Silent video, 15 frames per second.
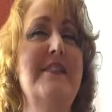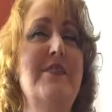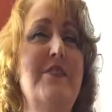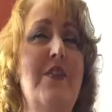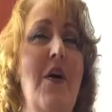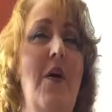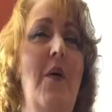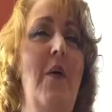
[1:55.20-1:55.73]

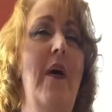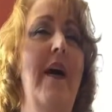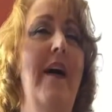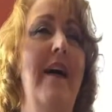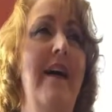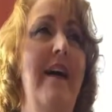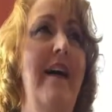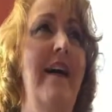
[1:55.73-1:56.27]
So
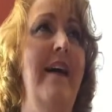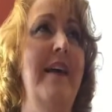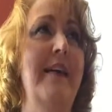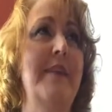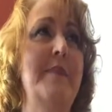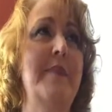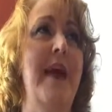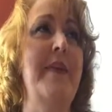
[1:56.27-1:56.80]

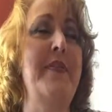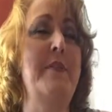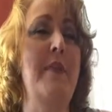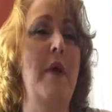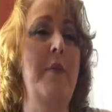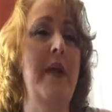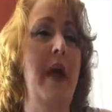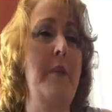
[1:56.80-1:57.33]
at the
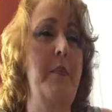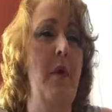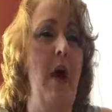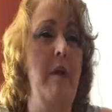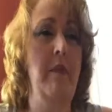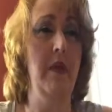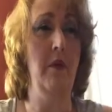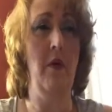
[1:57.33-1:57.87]
moment, I
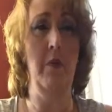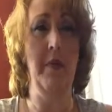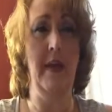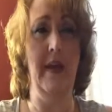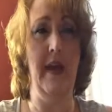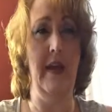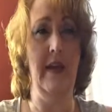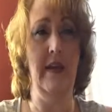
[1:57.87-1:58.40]
probably won't be
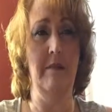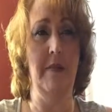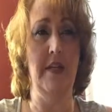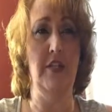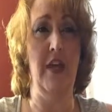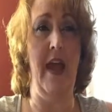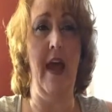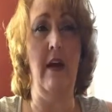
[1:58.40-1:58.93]
cutting
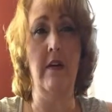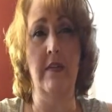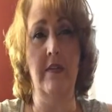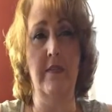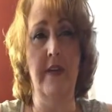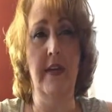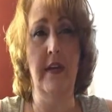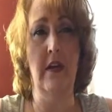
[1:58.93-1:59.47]
much out of the
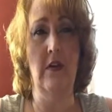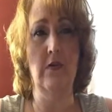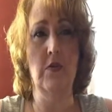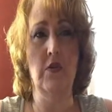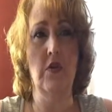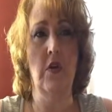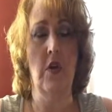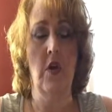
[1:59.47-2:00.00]

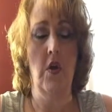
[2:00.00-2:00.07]
videos.